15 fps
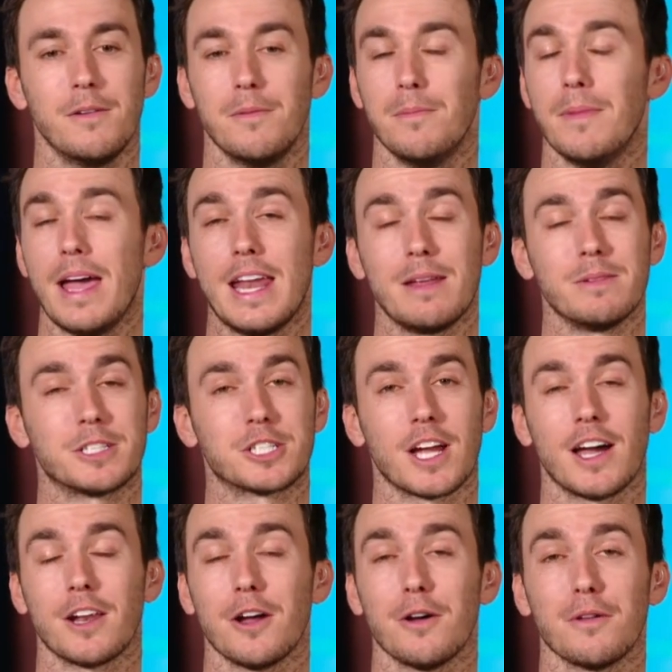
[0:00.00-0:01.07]
Manny
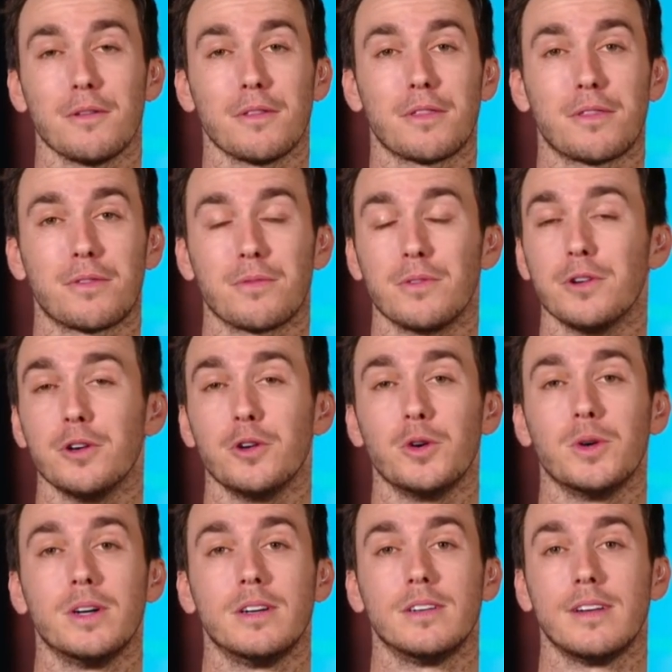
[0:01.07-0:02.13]
Machado
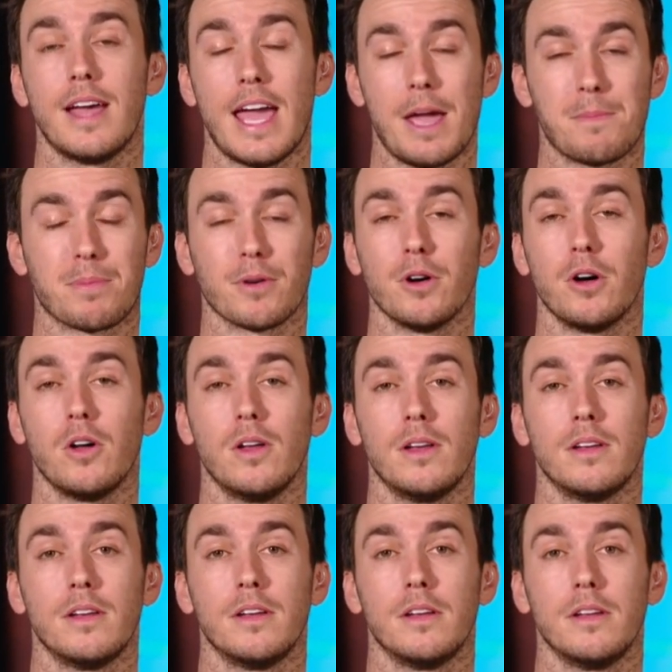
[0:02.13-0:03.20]
through April
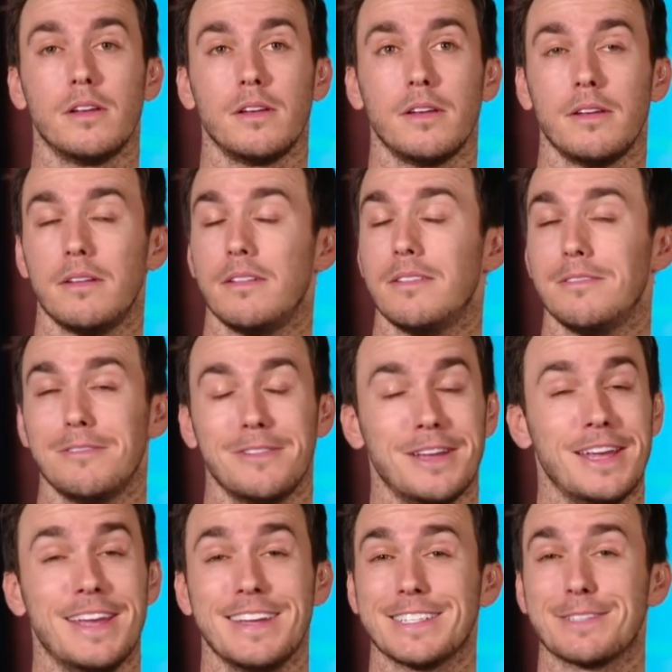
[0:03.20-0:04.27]

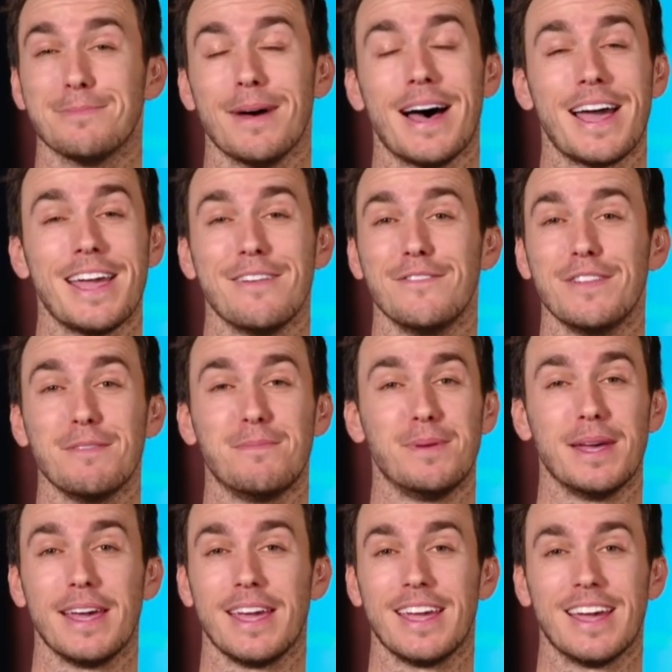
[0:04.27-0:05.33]
is my
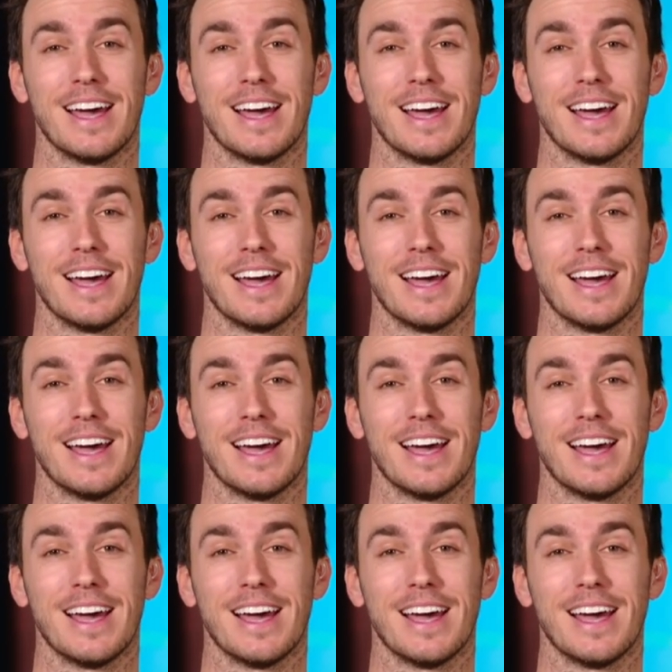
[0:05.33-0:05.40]
MVP.